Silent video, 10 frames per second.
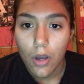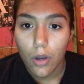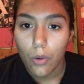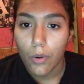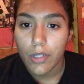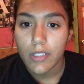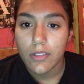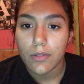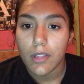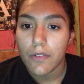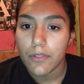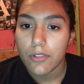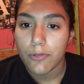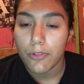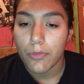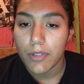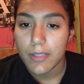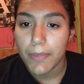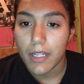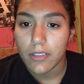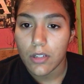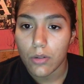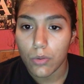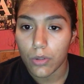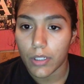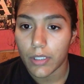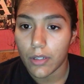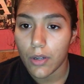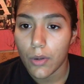According to loveisrespect.org,